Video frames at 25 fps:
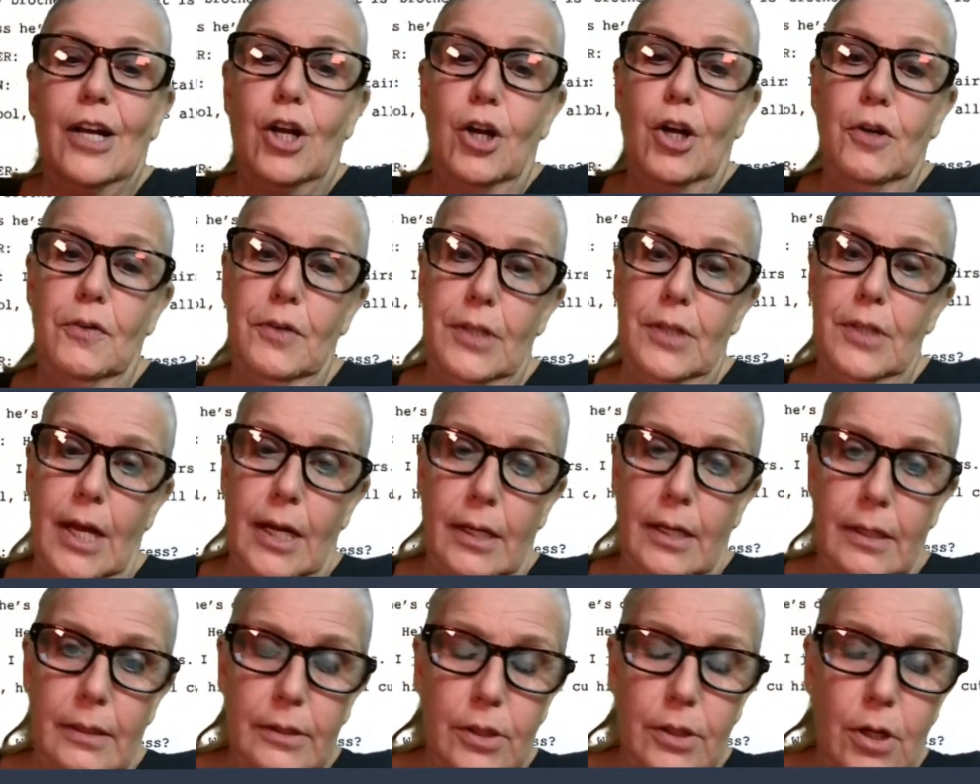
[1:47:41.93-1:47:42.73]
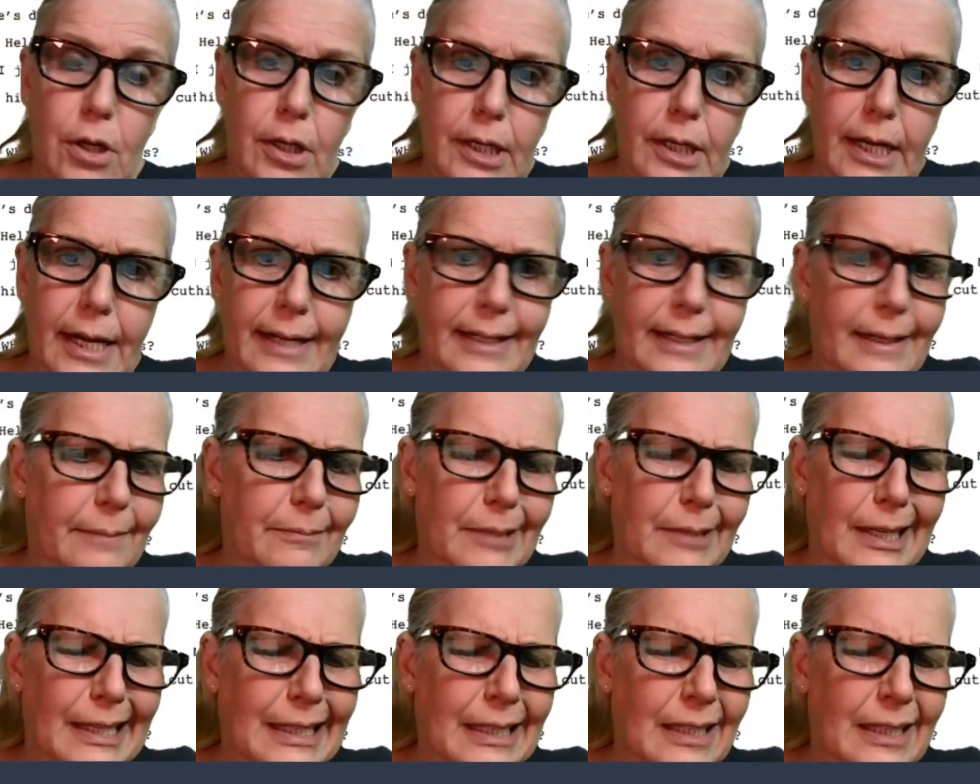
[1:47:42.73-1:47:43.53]
over that dog gate, I'm
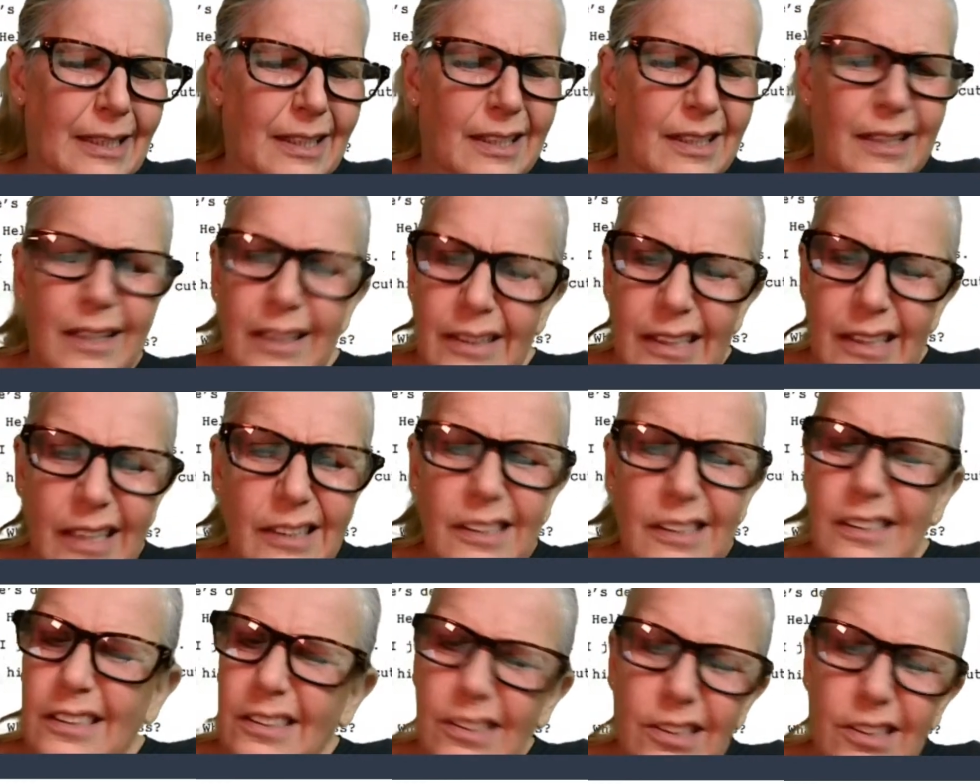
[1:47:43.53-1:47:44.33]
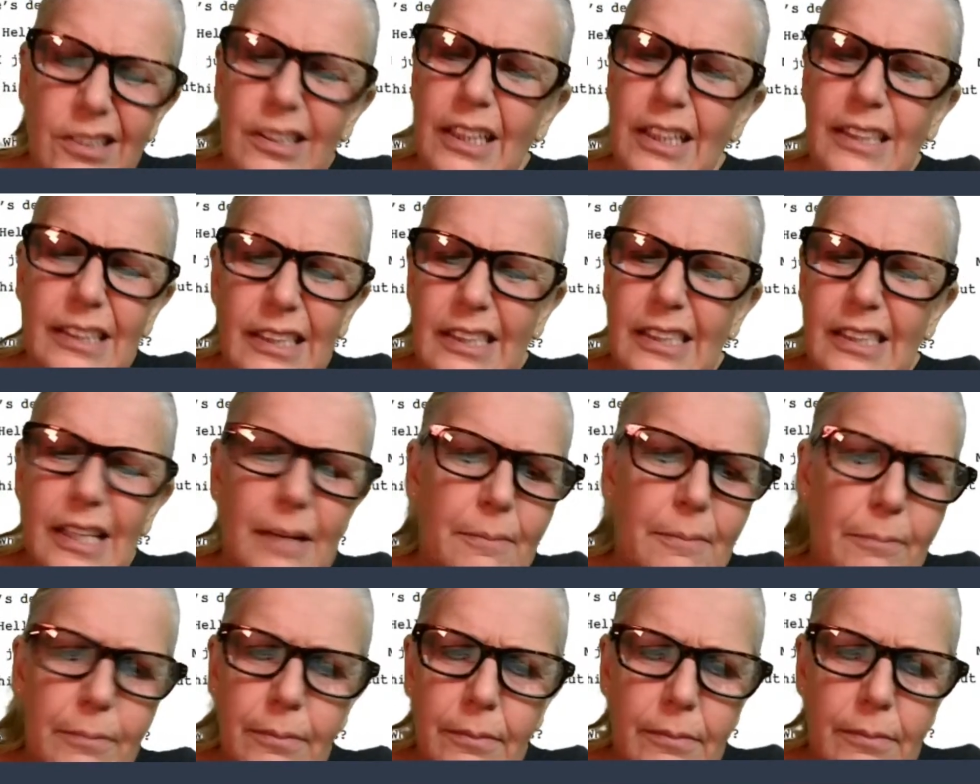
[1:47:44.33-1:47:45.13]
like, that doesn't look like the
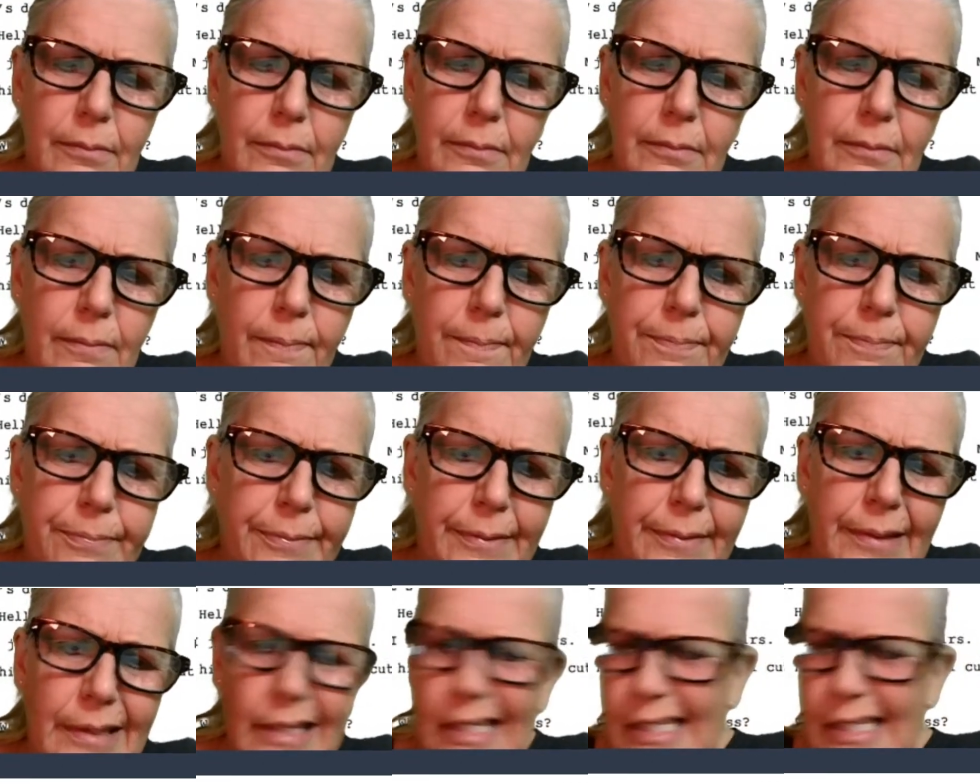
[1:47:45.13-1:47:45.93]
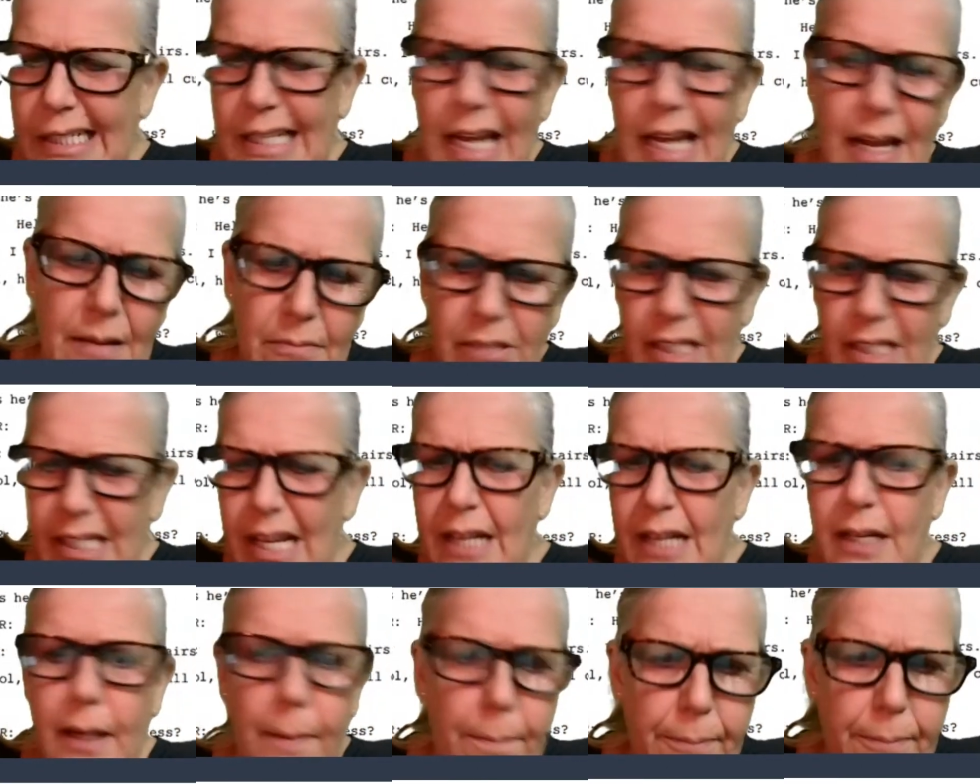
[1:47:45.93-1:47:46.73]
same the same
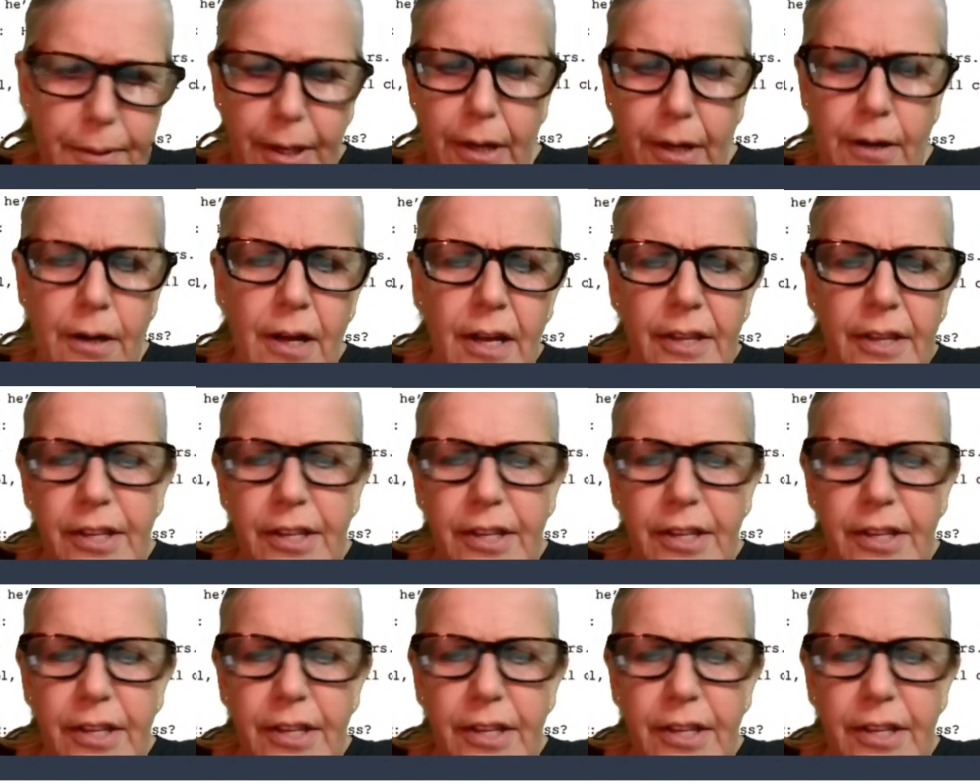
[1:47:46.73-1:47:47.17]
setup there.